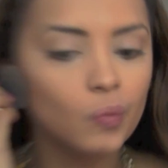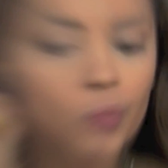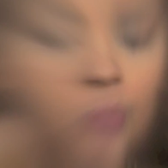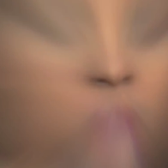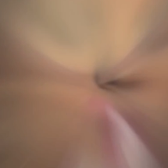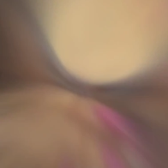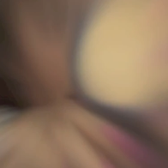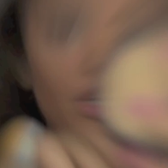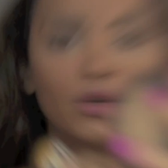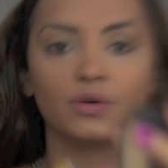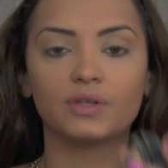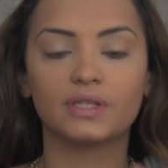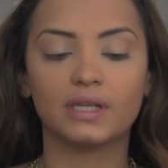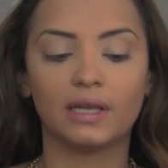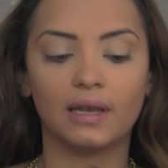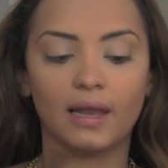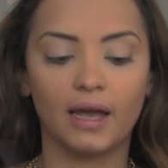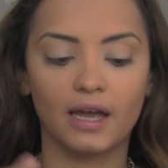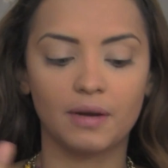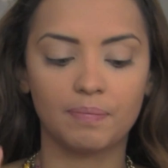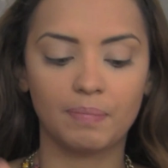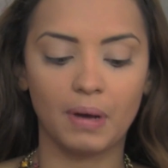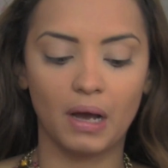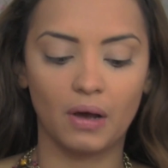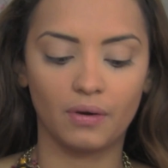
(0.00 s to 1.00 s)
Then use a
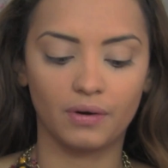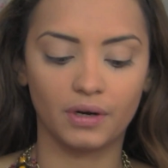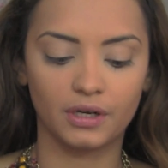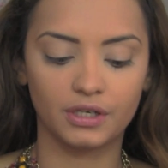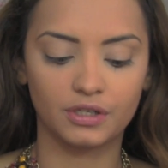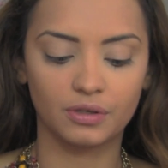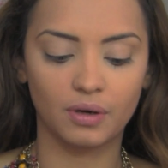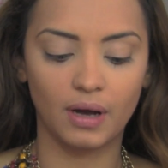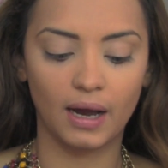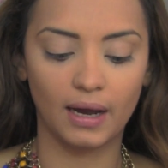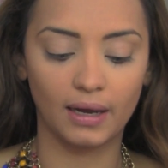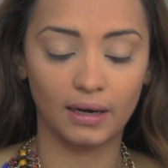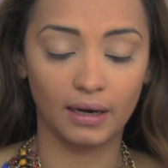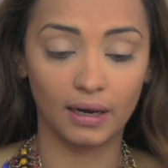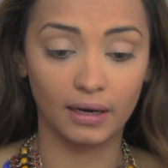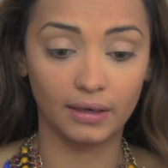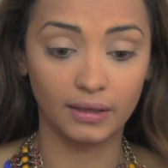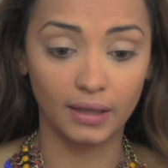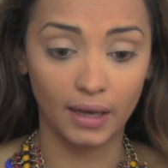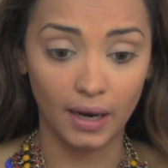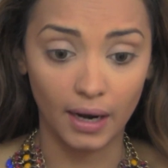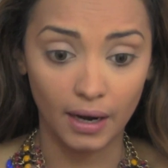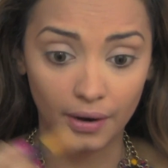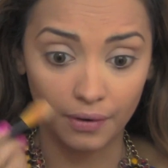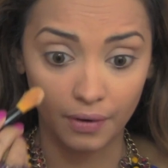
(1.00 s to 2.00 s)
light powder to highlight
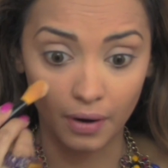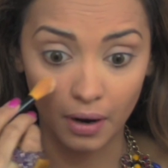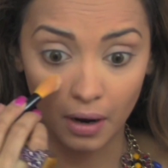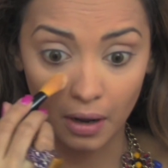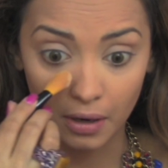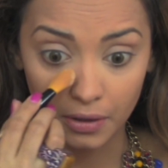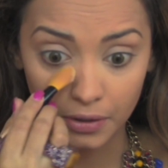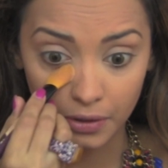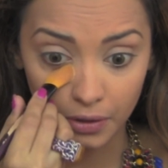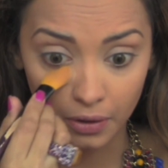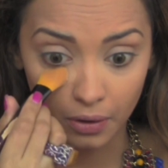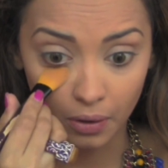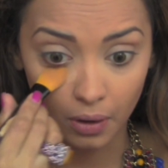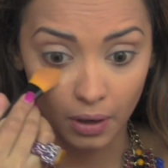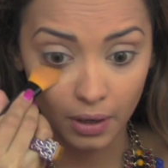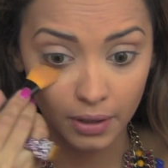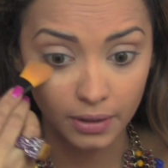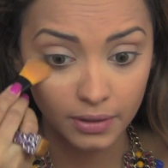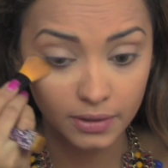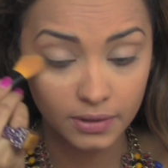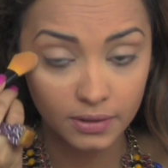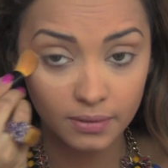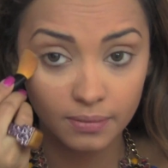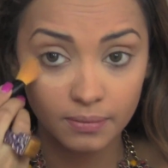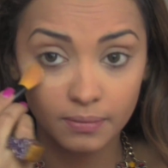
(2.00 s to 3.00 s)
the area under your
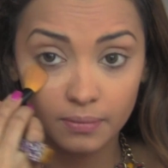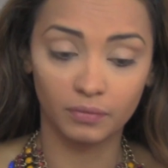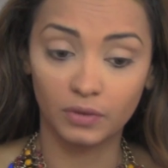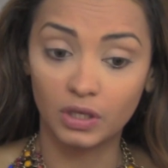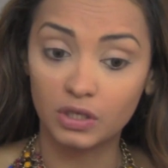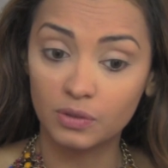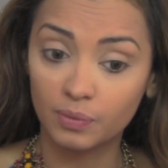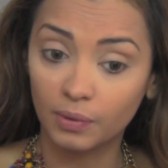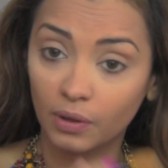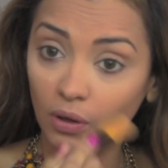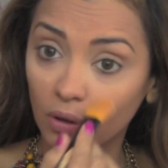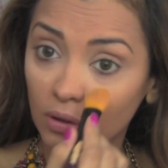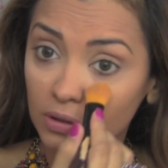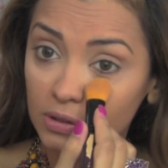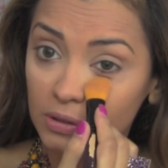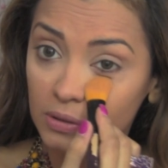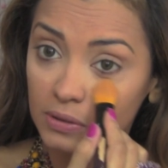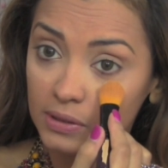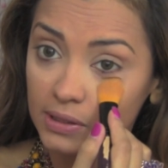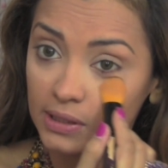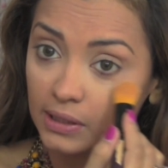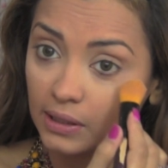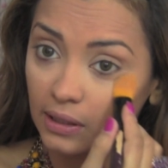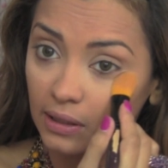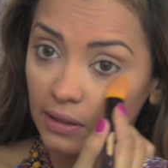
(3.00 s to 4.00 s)
eyes. This will also
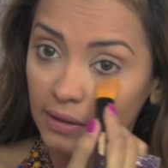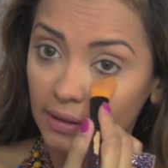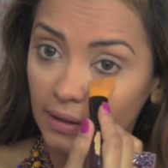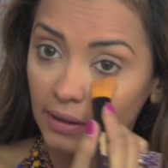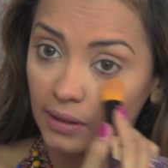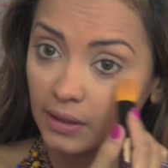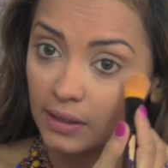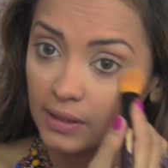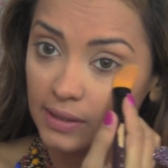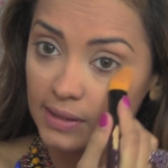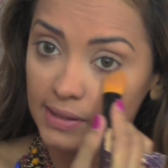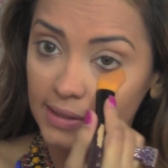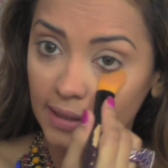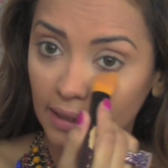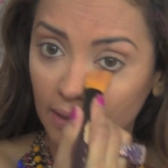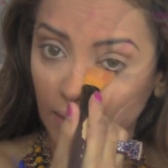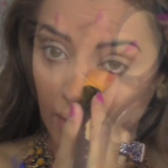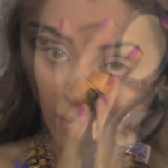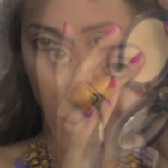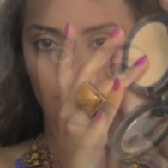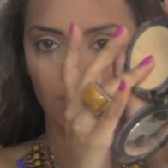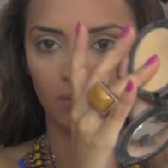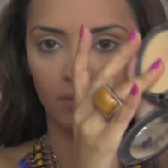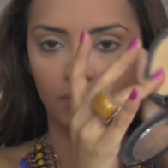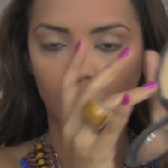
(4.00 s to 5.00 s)
seal in the
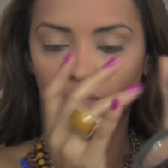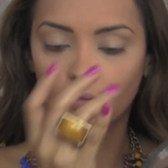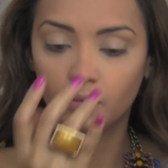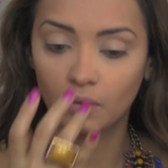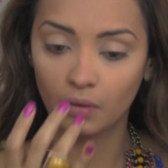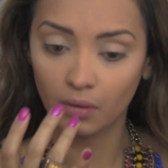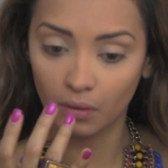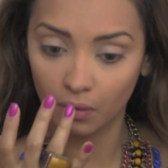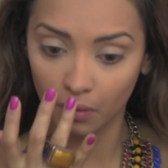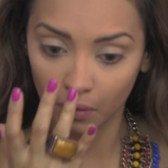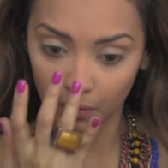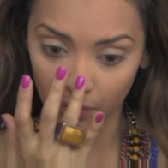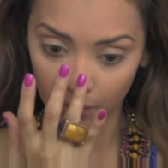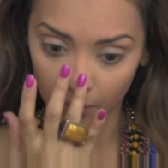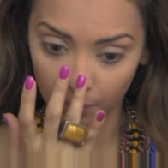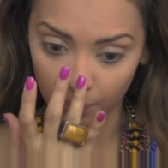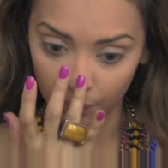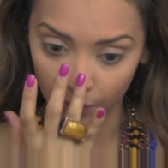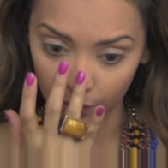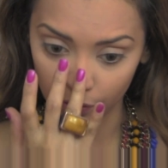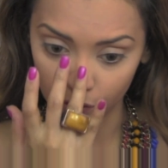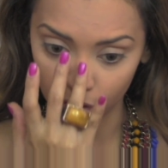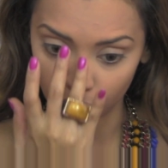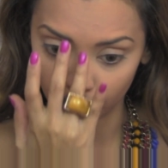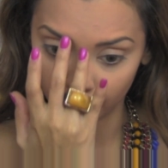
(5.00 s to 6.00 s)
concealer, the
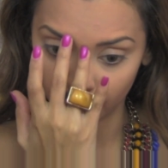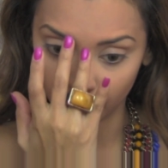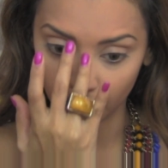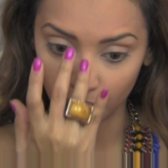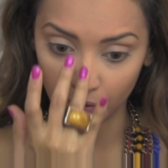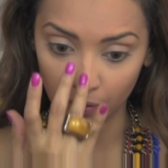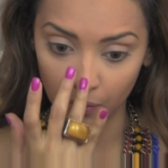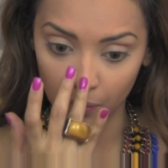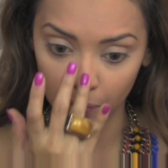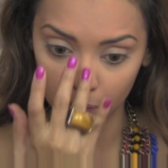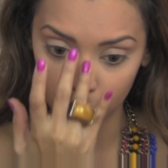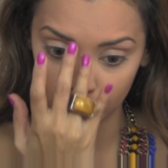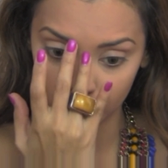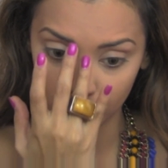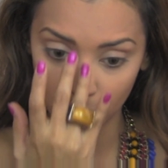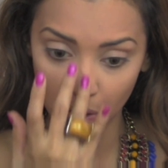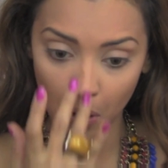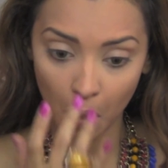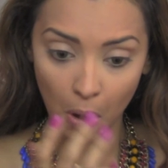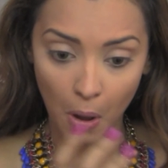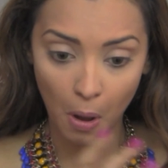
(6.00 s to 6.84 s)
bridge of your nose.